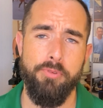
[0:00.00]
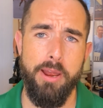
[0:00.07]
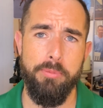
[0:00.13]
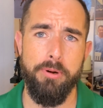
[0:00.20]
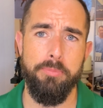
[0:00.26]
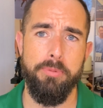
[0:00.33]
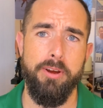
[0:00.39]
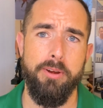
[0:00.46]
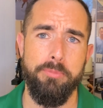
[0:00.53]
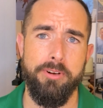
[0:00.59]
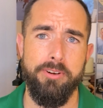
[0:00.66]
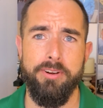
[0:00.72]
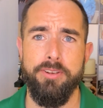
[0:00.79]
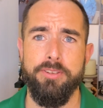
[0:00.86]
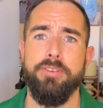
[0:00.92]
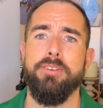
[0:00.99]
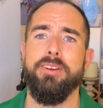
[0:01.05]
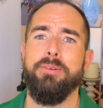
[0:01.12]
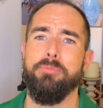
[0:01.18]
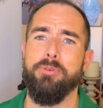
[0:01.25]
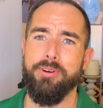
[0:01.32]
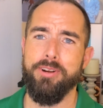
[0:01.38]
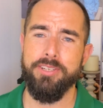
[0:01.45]
Robert Palmer and his
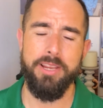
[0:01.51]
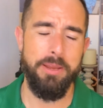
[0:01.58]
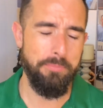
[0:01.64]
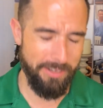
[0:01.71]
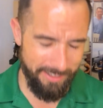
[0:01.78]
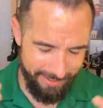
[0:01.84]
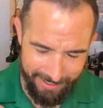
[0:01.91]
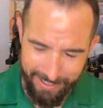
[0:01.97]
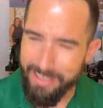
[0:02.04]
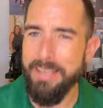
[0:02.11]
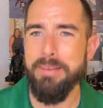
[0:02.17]
mortgage company.